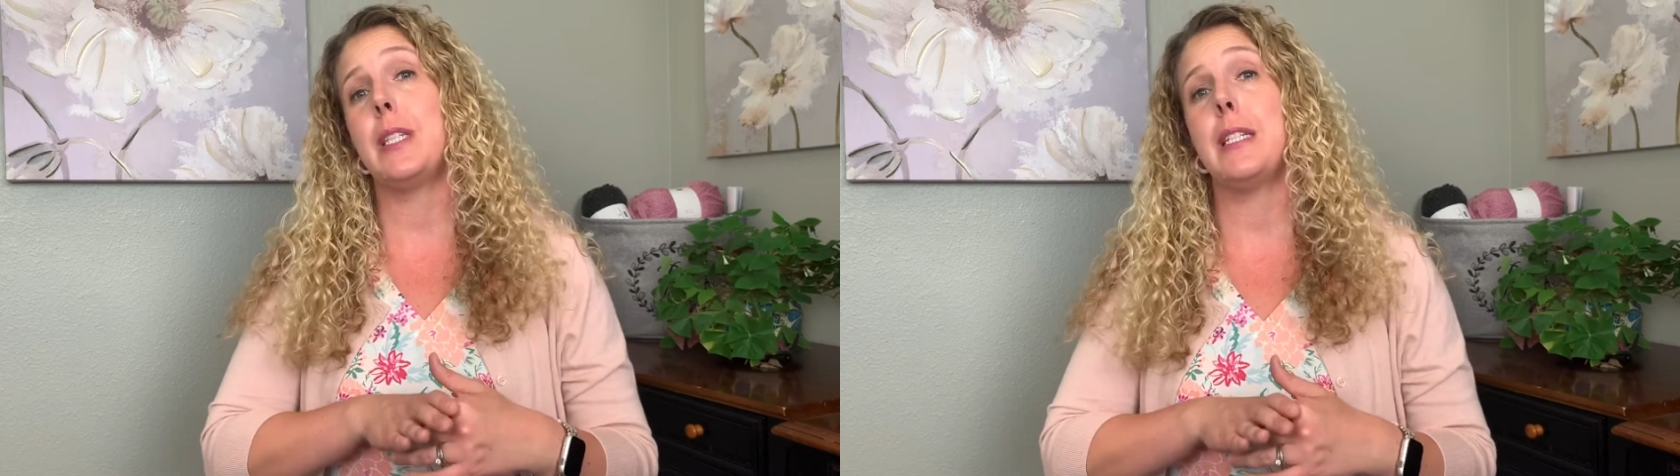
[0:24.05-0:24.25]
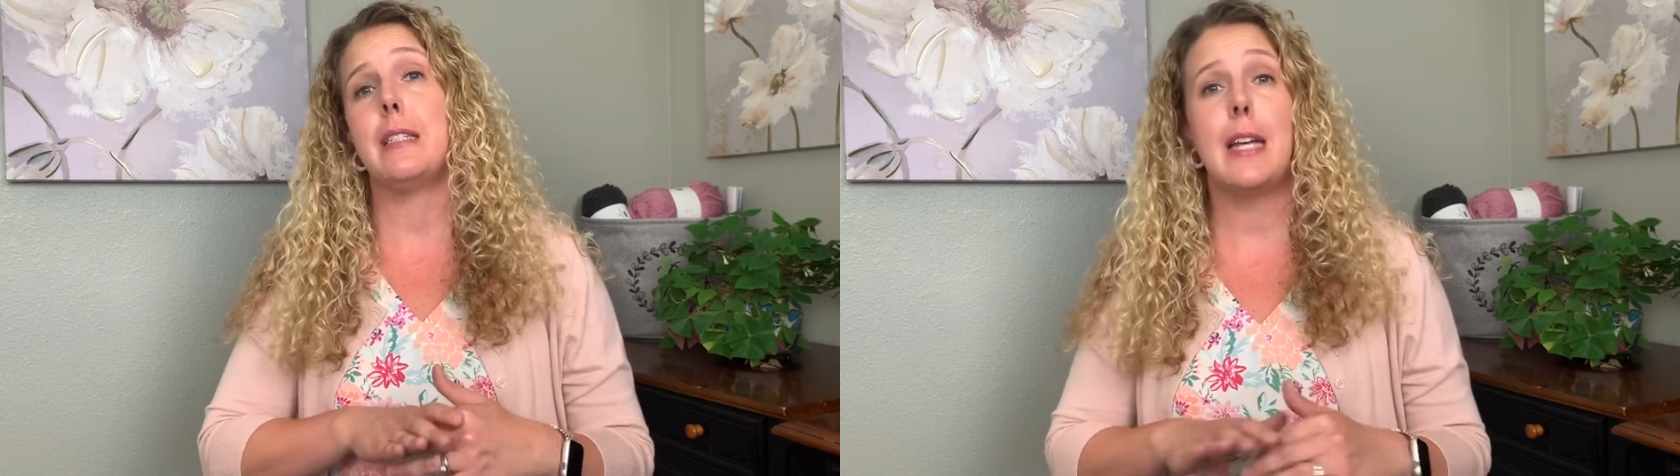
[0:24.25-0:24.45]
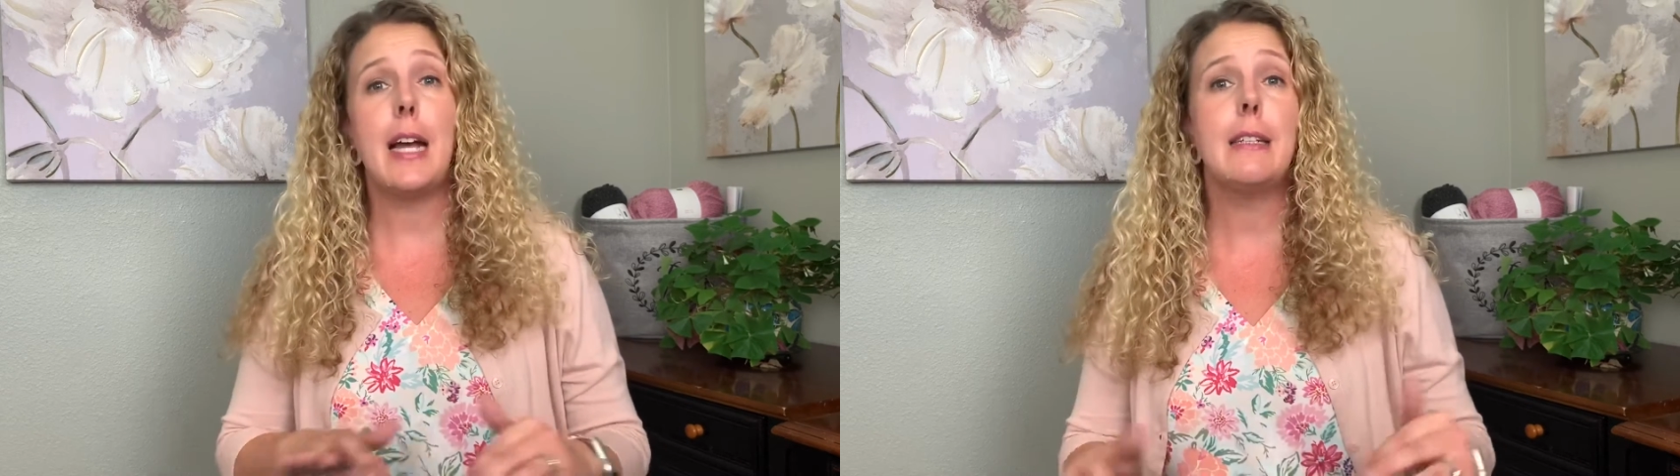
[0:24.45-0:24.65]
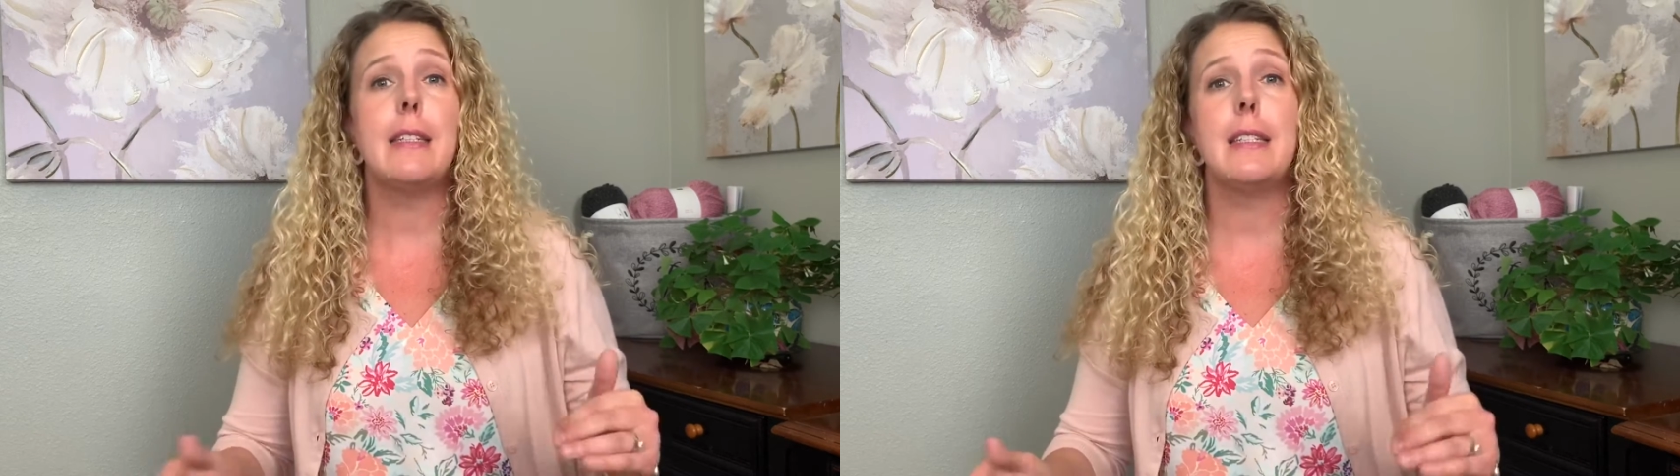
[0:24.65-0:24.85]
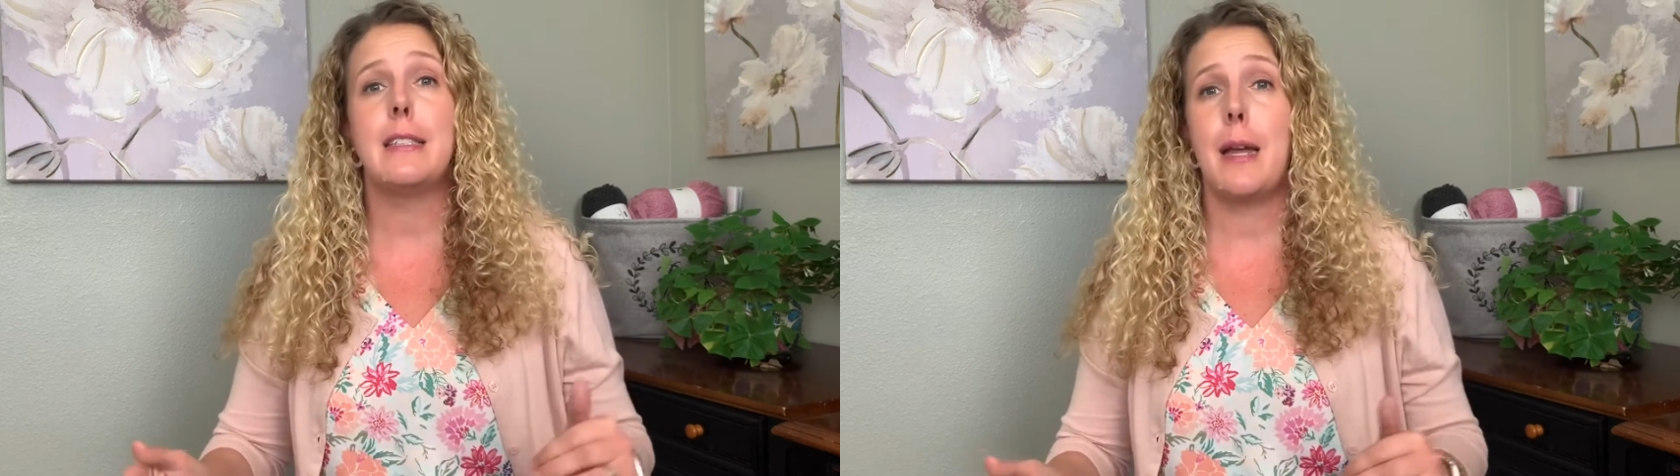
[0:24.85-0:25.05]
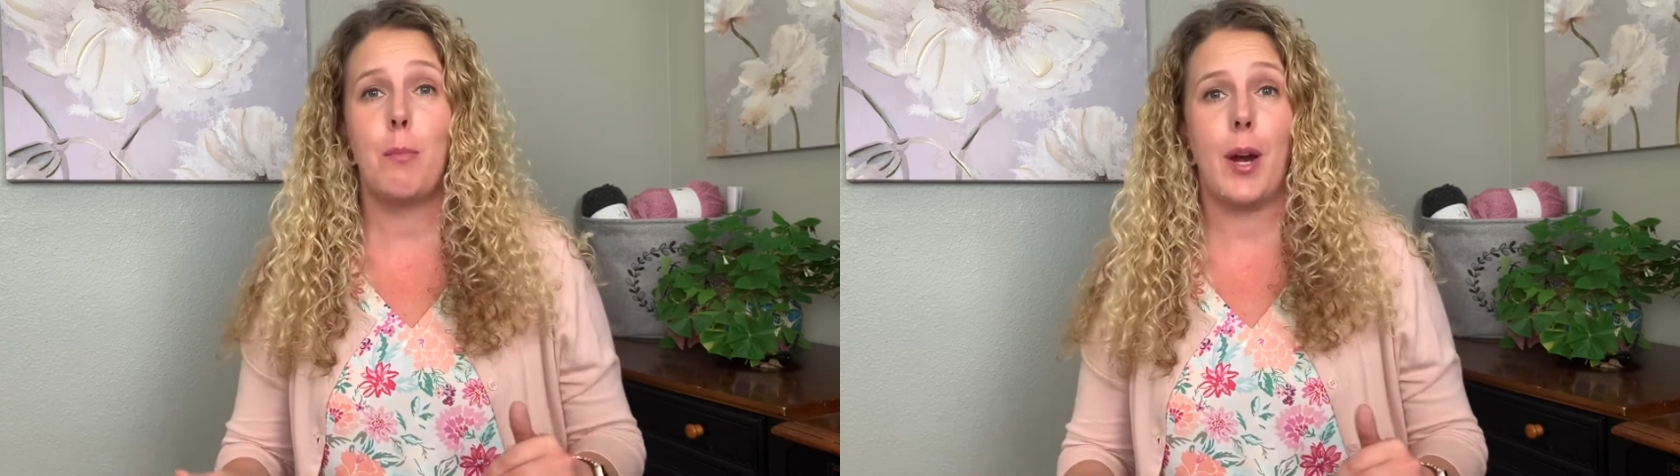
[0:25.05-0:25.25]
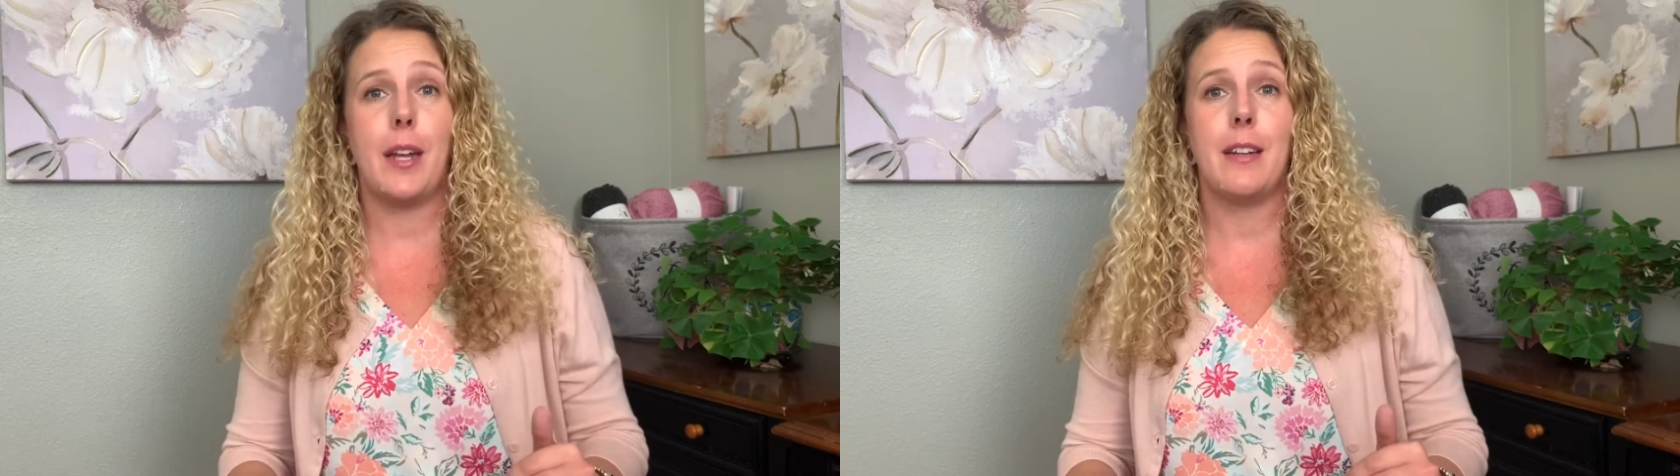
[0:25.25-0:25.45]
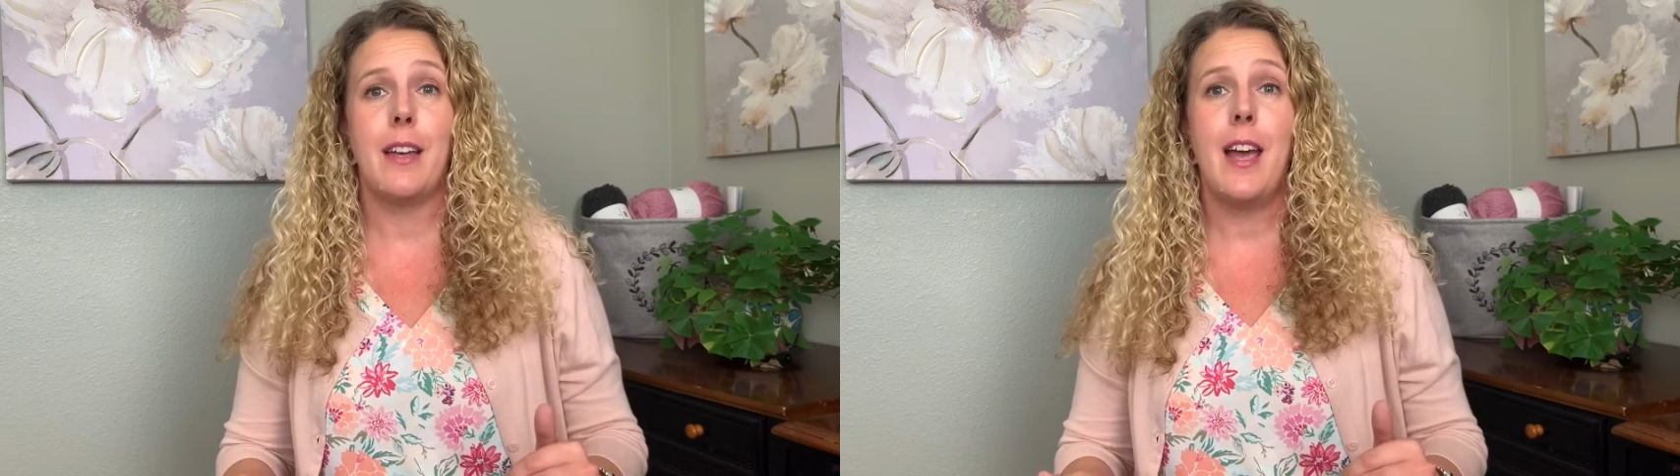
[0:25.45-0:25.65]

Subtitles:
exactly the same brand.